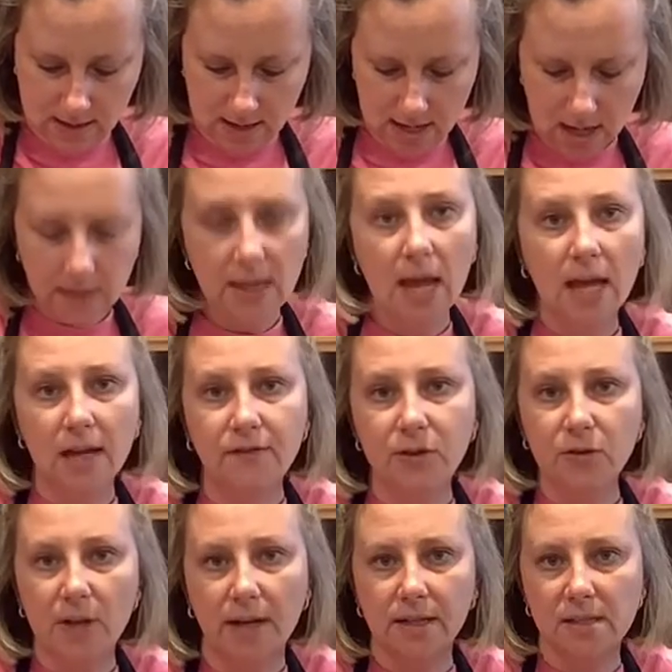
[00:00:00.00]
And that, if you
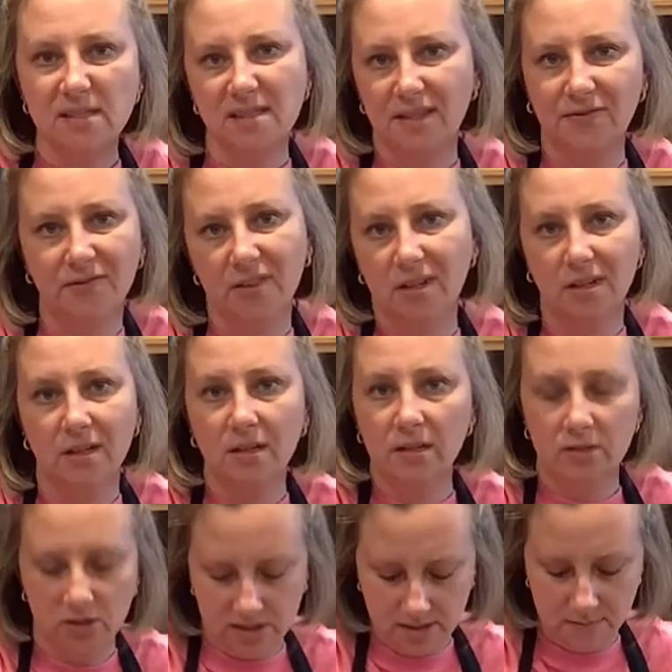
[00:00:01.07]
let it sit for
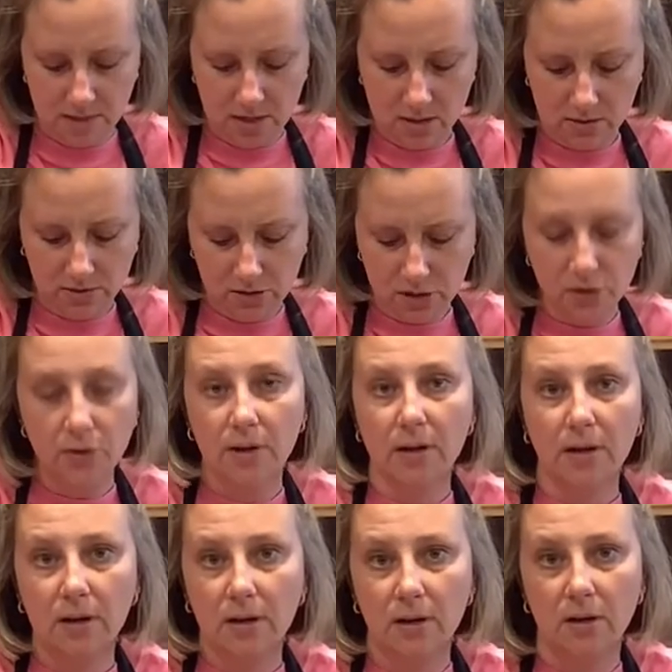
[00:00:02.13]
just a minute or two,
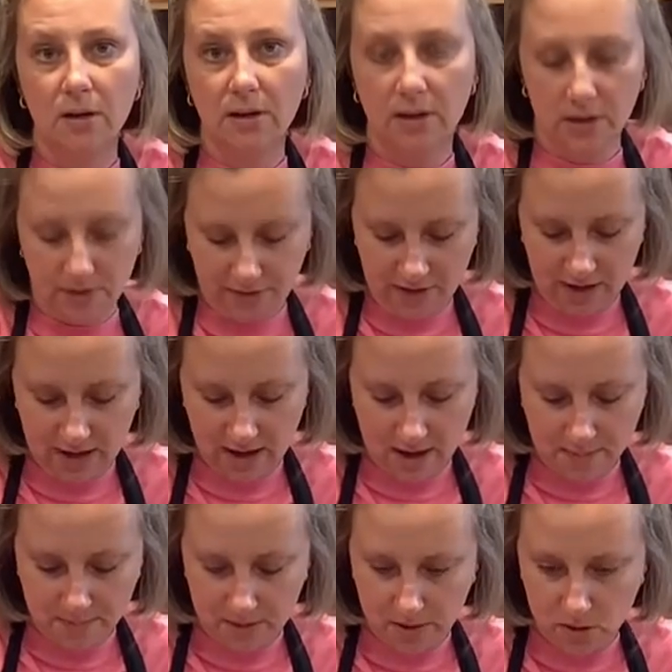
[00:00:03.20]
it'll thicken
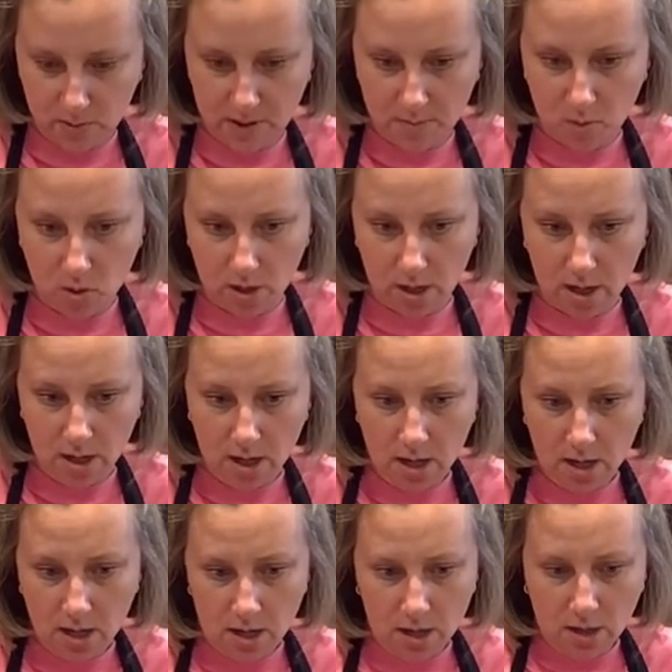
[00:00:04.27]
up a little bit more.
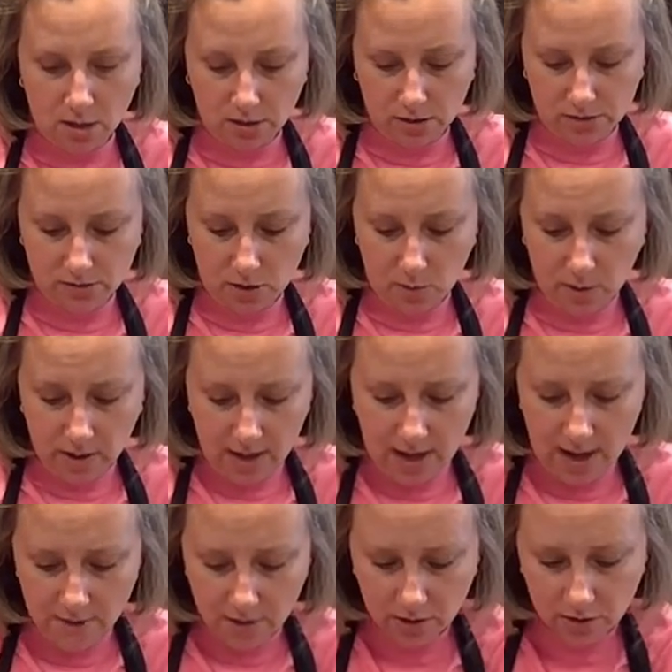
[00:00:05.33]
So we're gonna
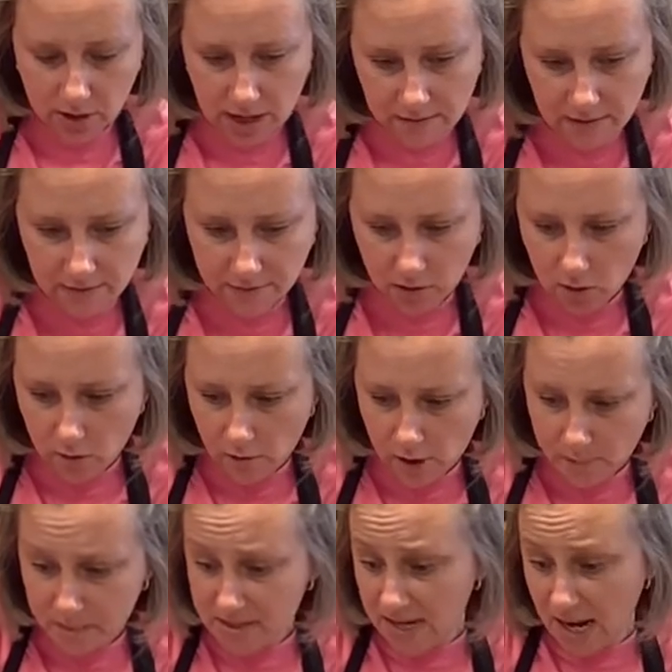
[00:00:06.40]
have our gravy for over our
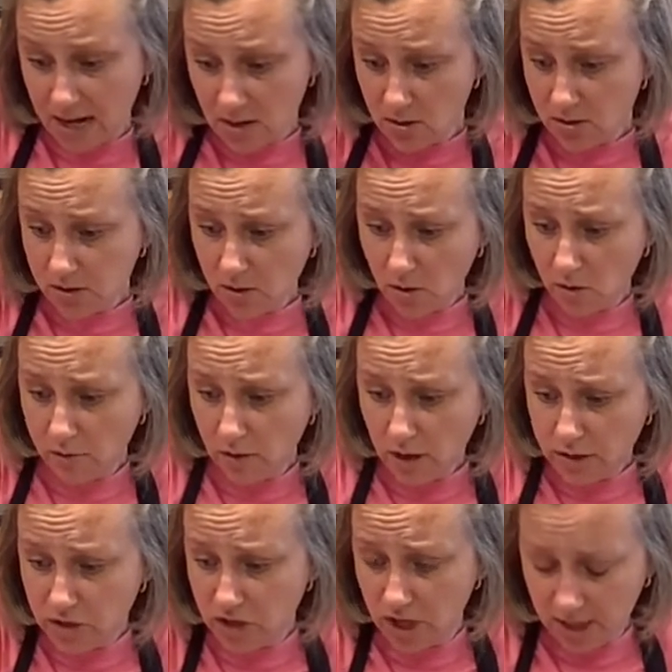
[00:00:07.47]
potatoes or over our
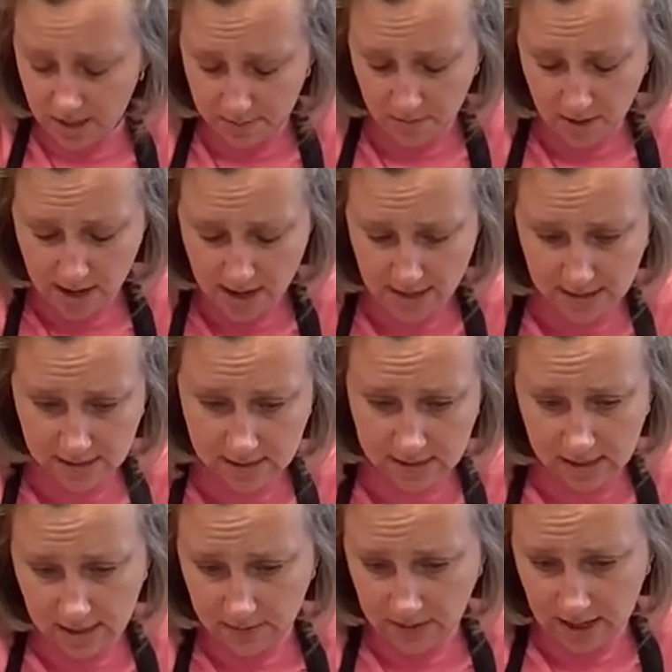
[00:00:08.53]
chicken breast.
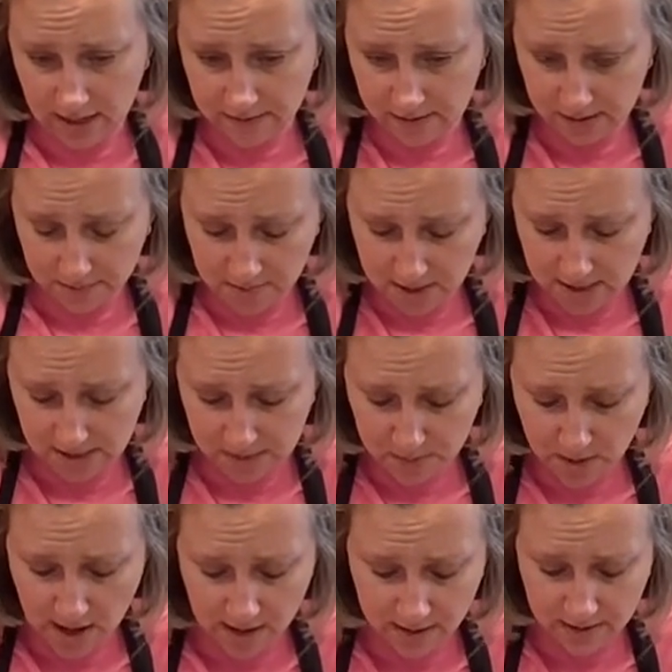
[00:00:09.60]
And we have some nice
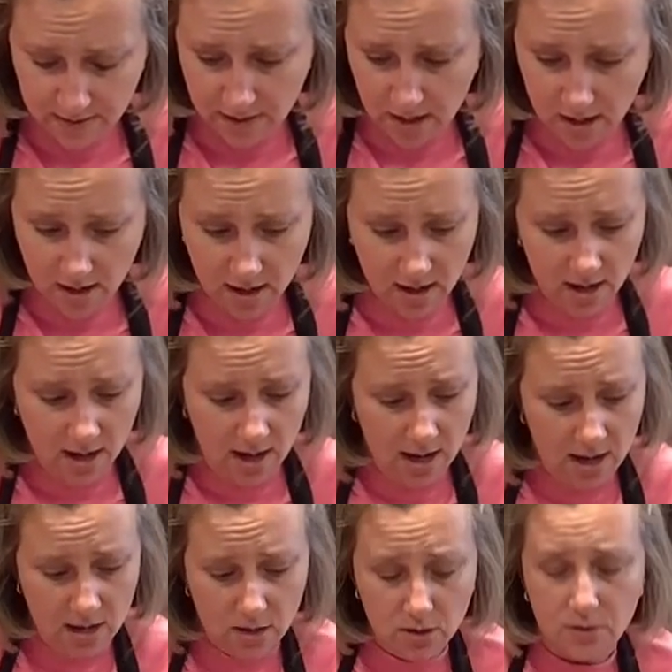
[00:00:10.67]
broccoli there.
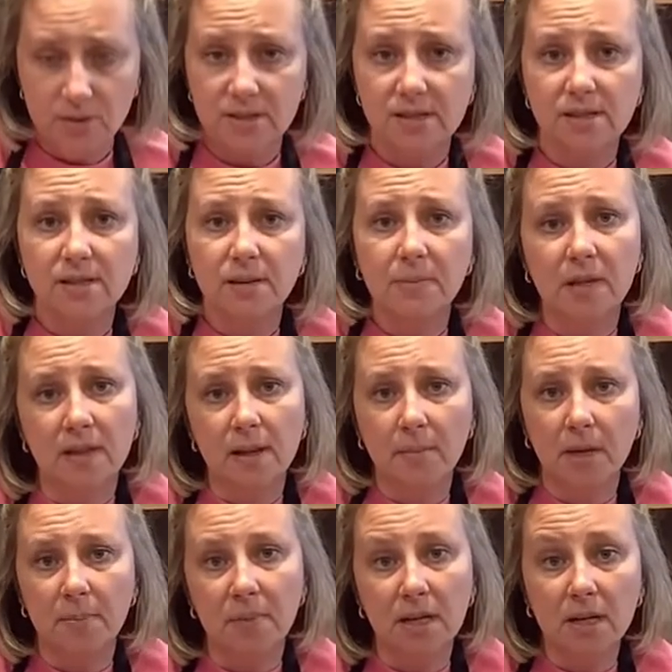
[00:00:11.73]
You know, this is something that
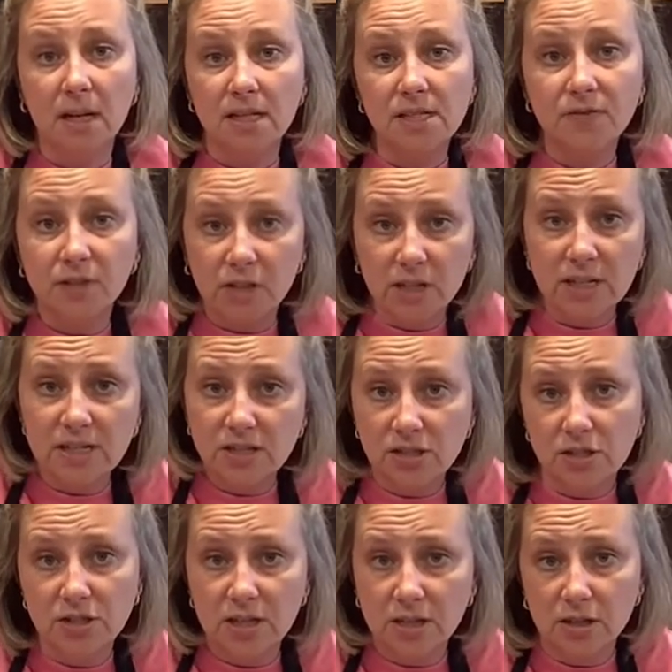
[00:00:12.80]
might be nice for your Easter
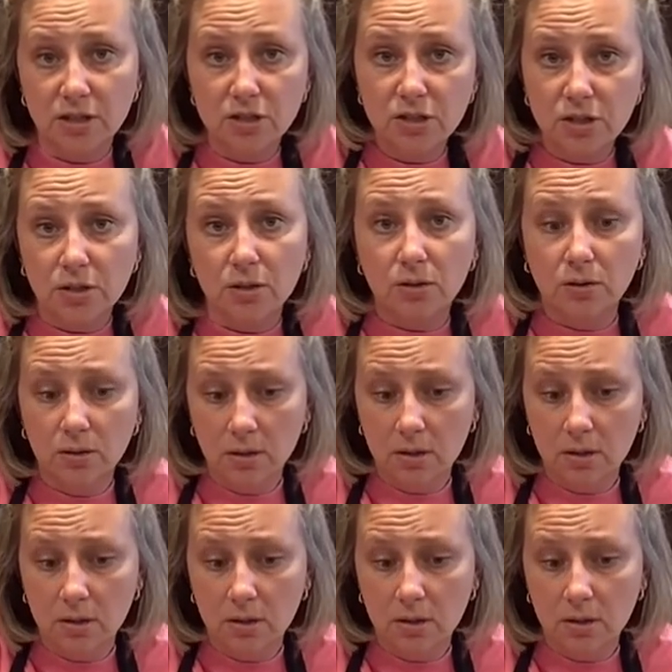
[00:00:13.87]
dinner too.